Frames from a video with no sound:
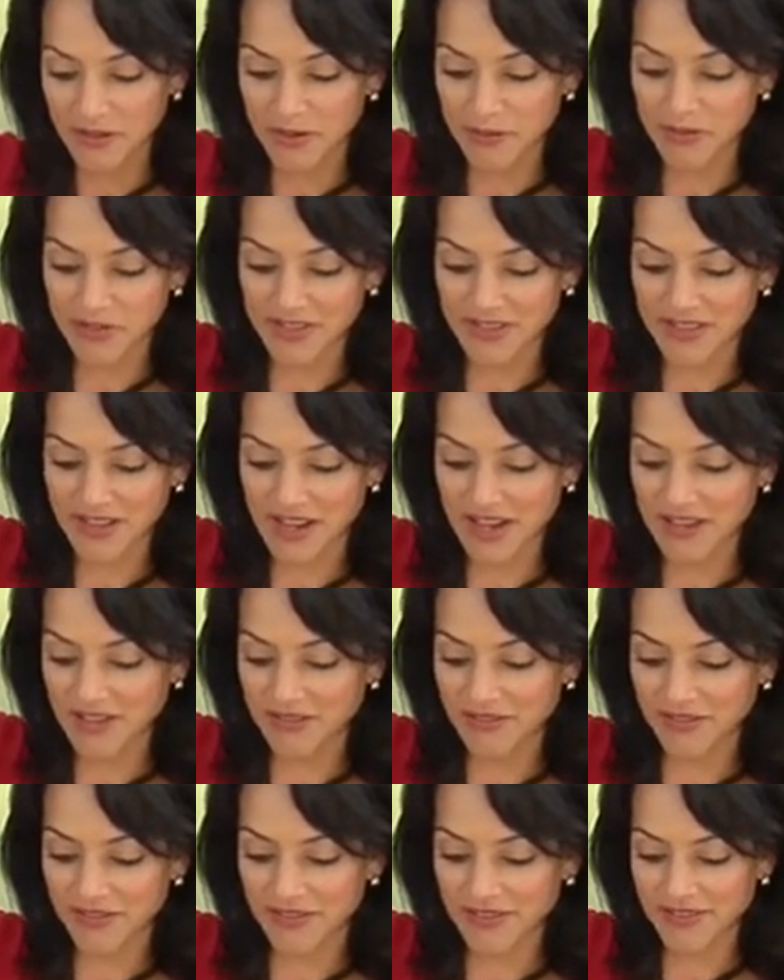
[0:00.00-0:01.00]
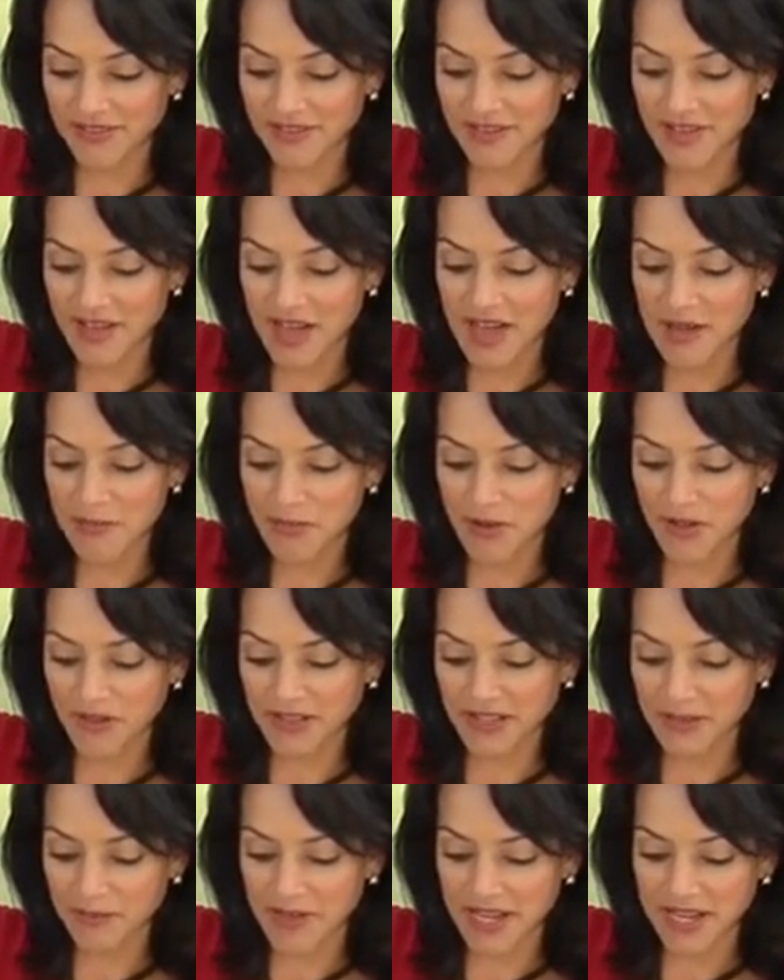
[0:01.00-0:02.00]
So I'm just kind of
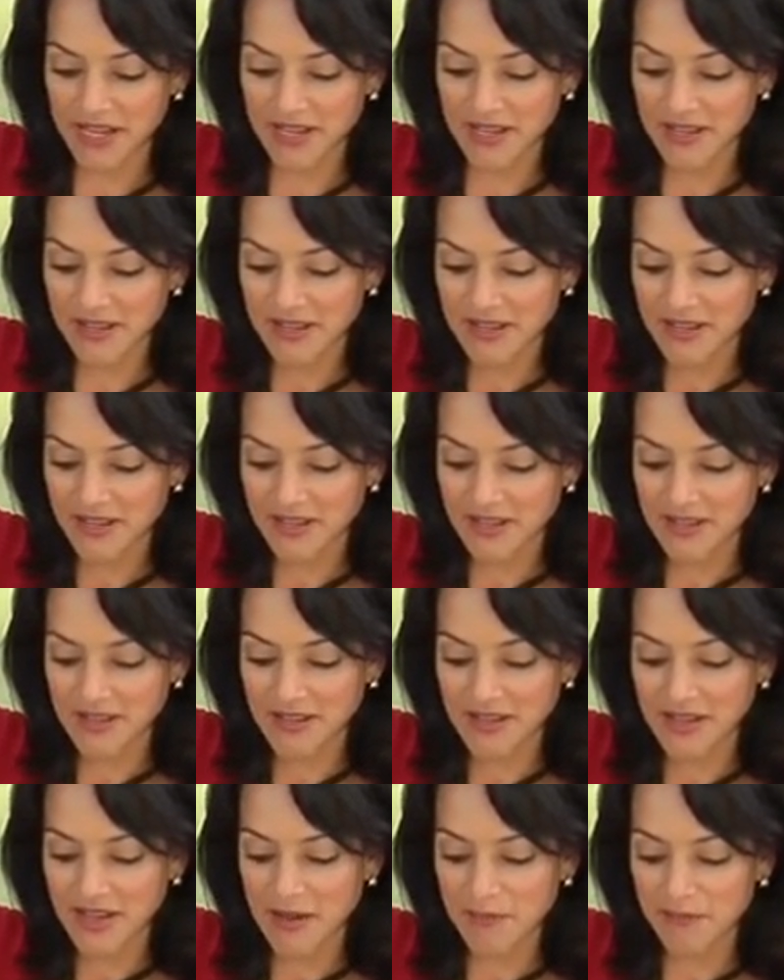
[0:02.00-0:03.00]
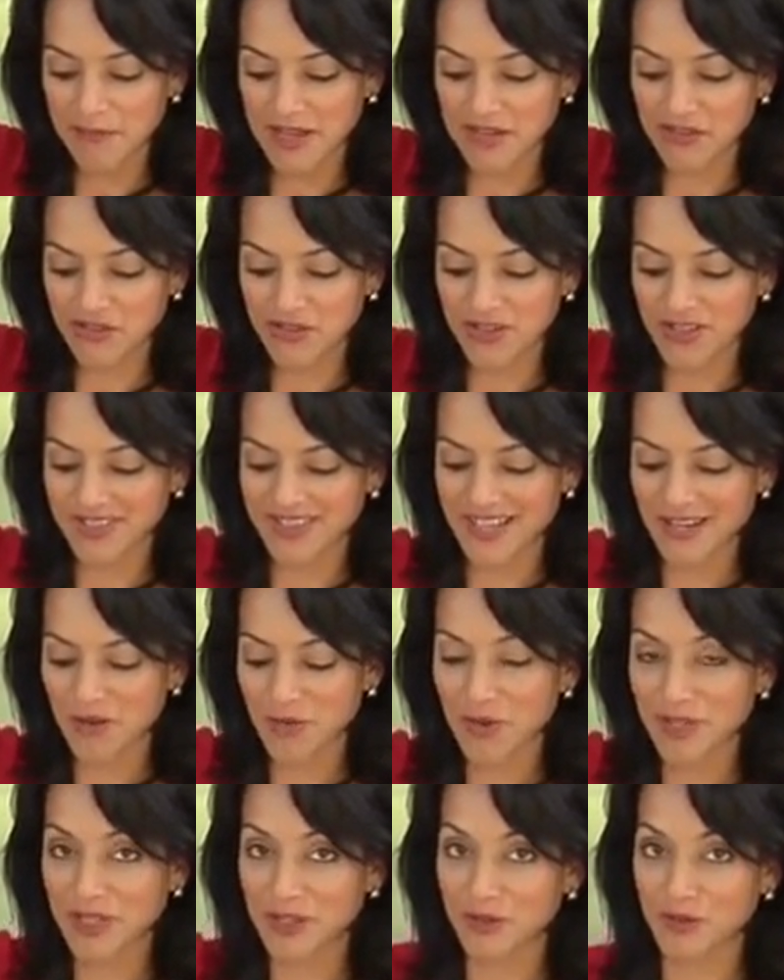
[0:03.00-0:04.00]
eyeballing my cup measure because I
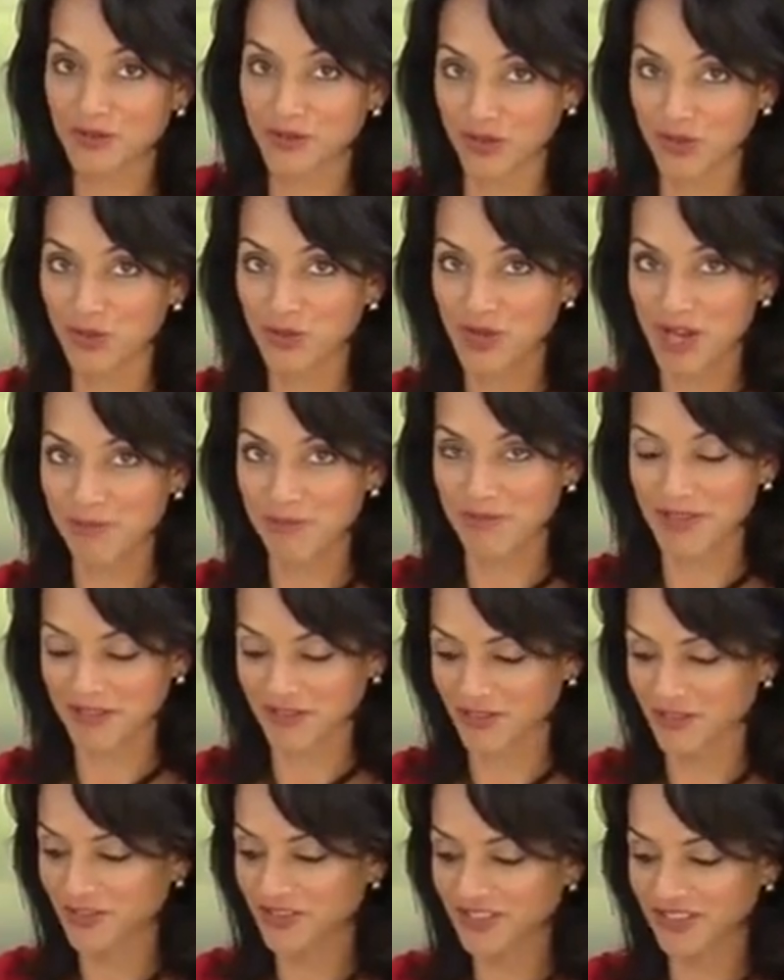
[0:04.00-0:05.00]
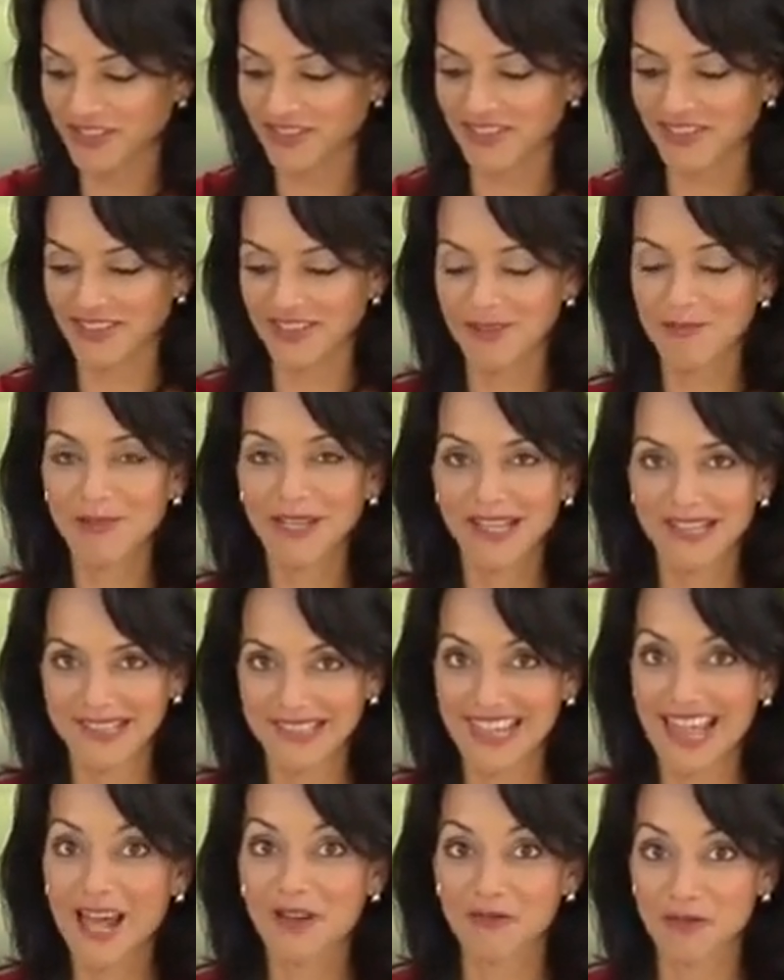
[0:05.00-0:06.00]
don't want to use 2 cup measures because
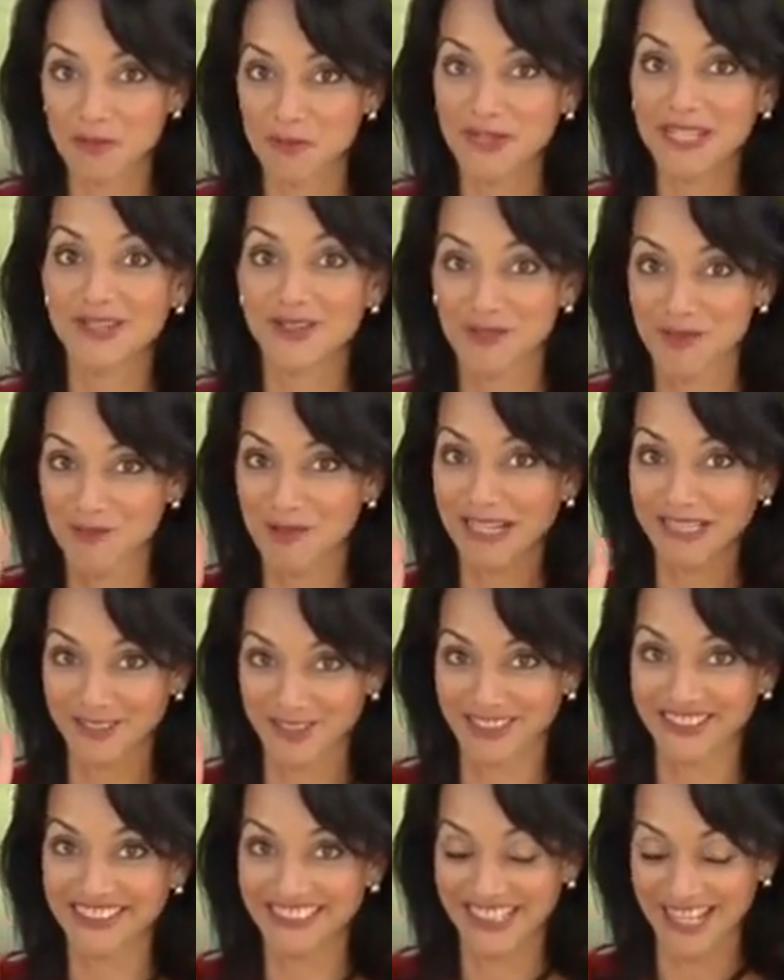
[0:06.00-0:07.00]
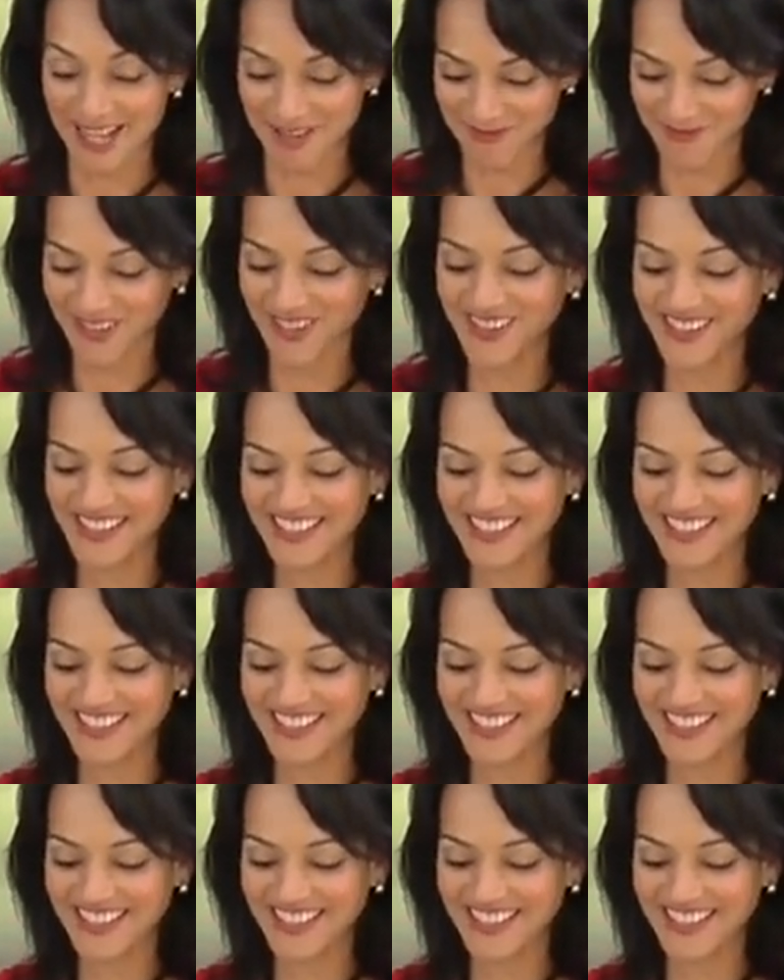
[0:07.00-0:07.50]
that would be too much cleanup.